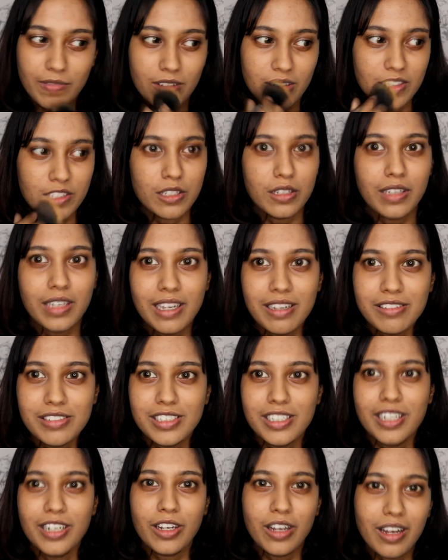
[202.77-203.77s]
And so yeah, I
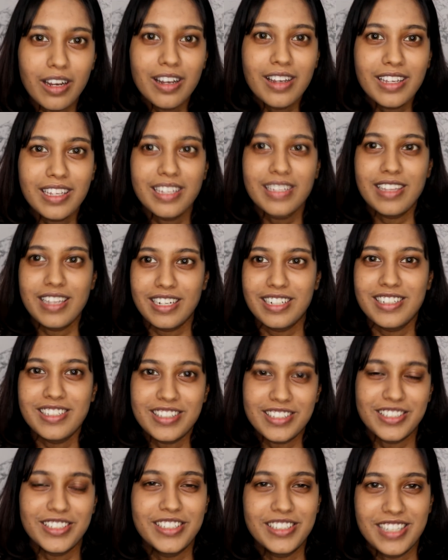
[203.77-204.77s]
was like, oh yeah, that
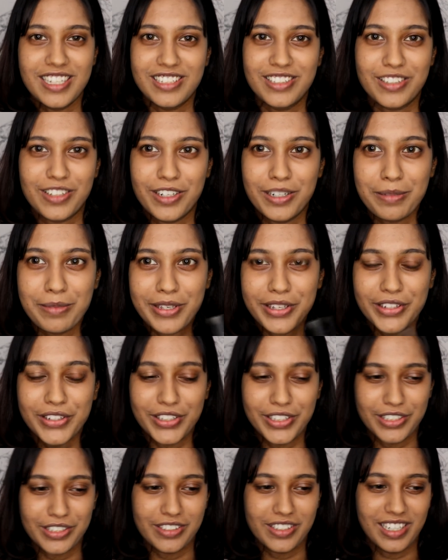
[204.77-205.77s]
is her, that's gotta be
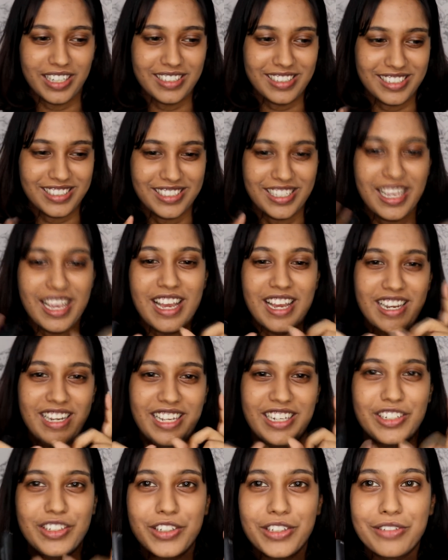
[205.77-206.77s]
her. So I just
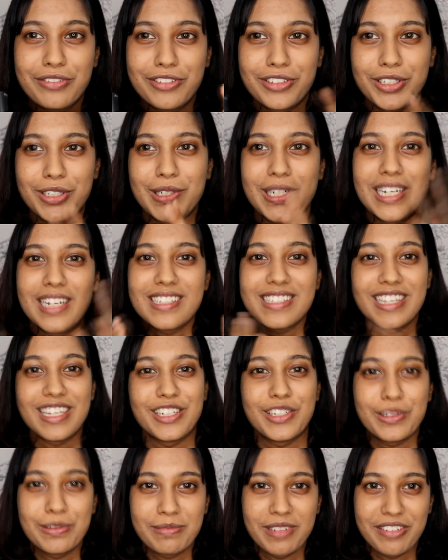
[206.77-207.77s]
like took a photo and I
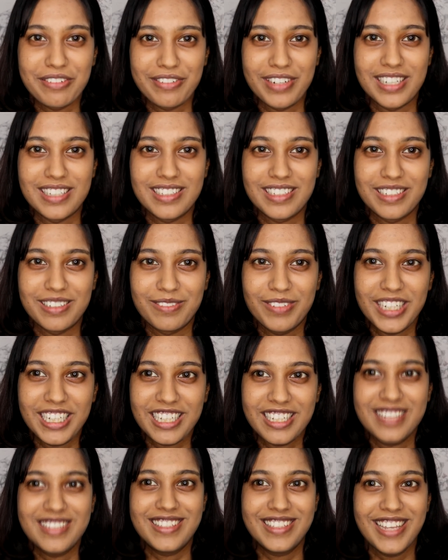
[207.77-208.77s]
sent it to my friends, and I'm
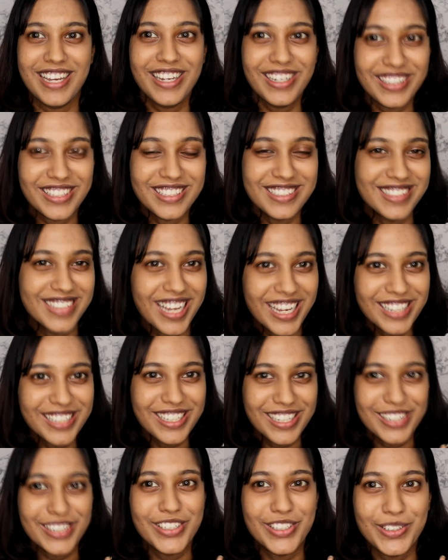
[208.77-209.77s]
like, is that
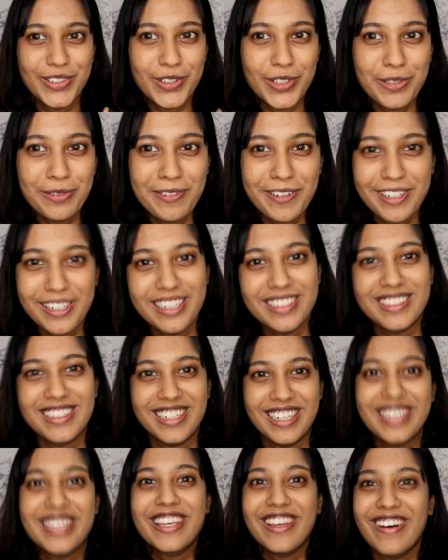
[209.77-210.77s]
YouTuber? And
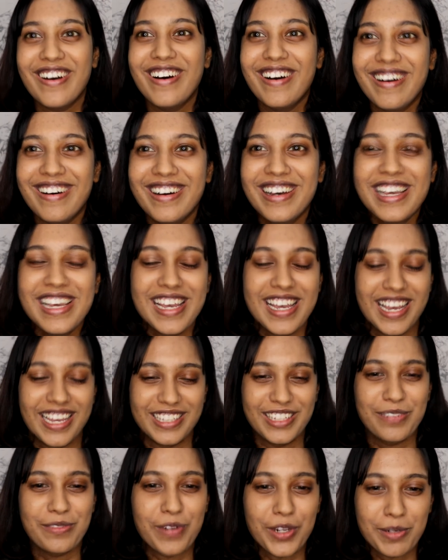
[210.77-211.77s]
they're like, yeah.
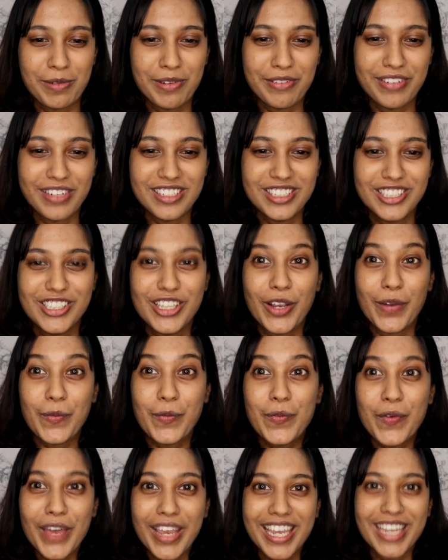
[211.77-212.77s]
And then one of my friends is like,
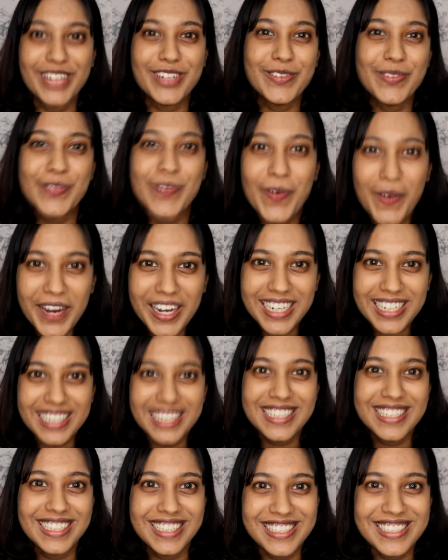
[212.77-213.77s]
wait, what?
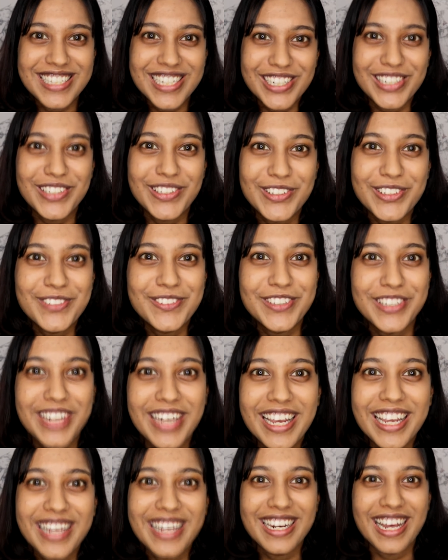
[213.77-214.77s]
It is that YouTuber,
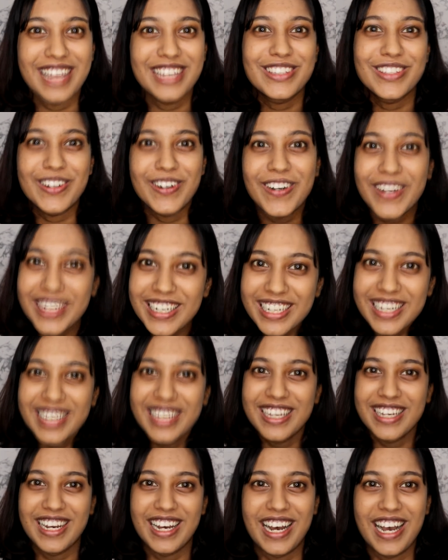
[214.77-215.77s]
right? I thought
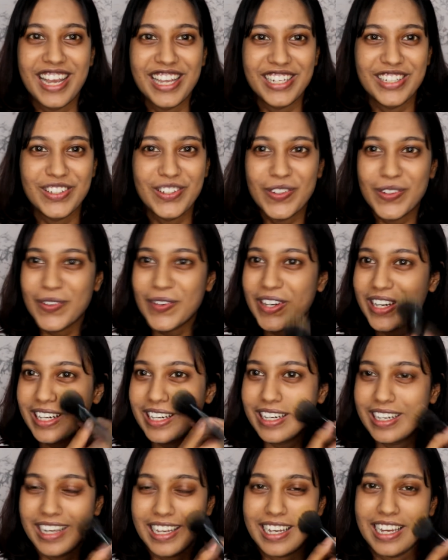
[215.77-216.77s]
I know
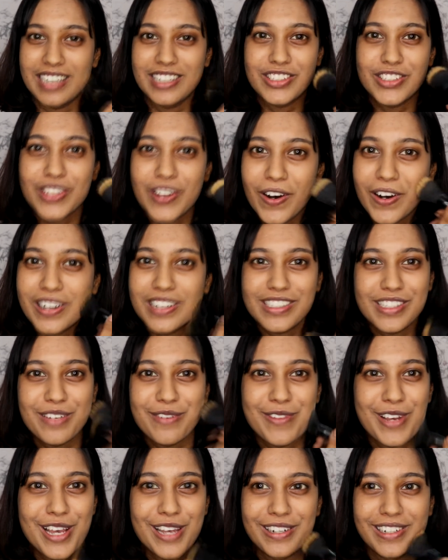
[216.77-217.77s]
her, like I saw her
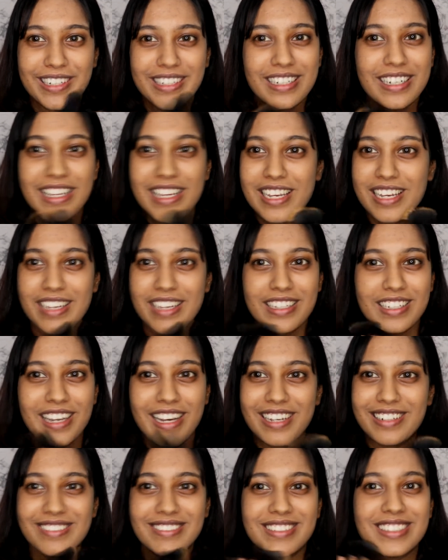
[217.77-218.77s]
somewhere, and
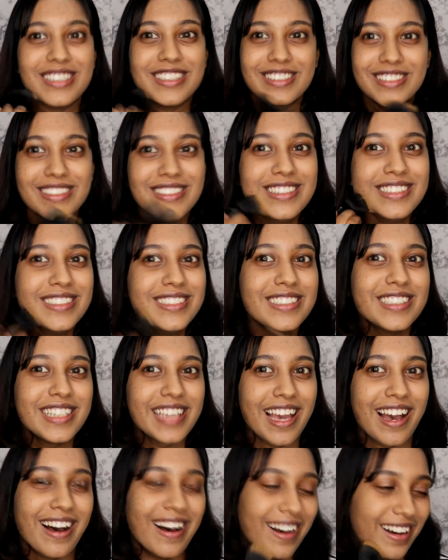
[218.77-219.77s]
I was like, oh
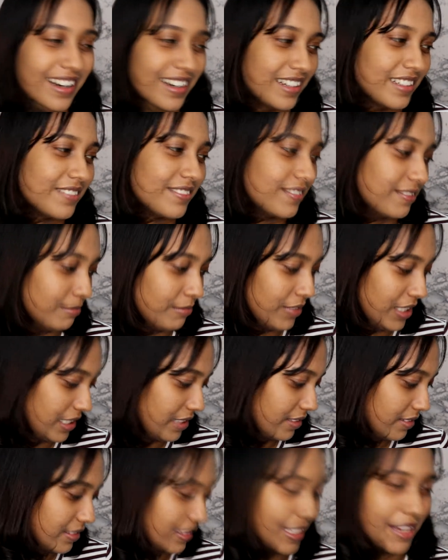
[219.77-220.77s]
yeah.
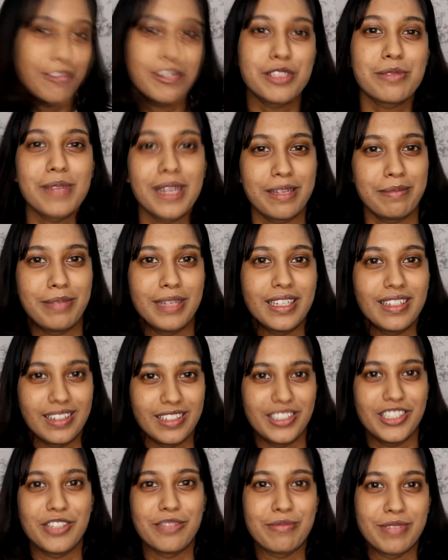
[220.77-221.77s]
That was my big
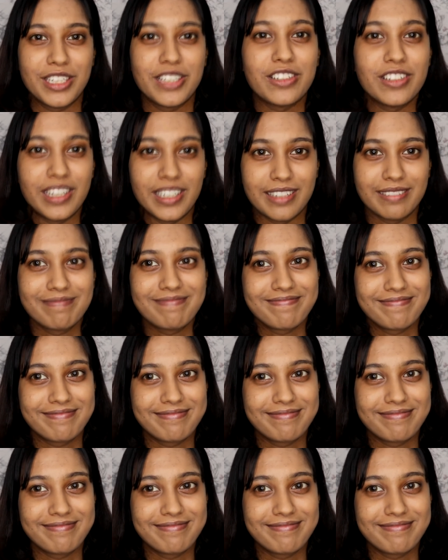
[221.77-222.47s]
achievement today.